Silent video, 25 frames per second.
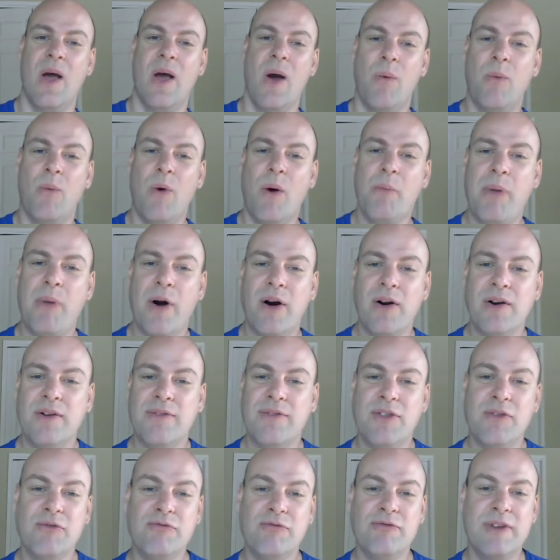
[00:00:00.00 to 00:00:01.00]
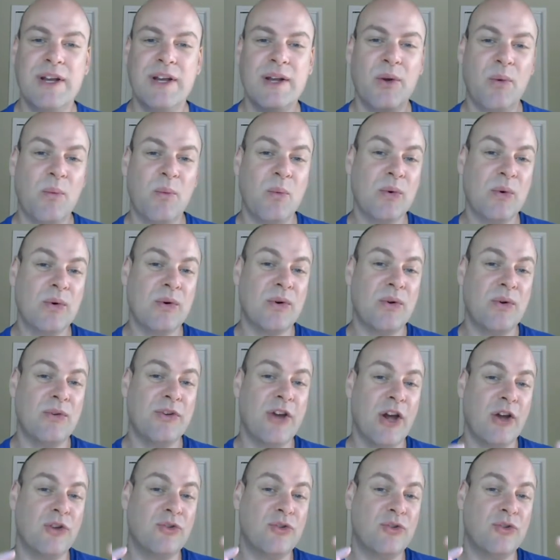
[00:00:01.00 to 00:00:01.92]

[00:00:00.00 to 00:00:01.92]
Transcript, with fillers: What part of the real world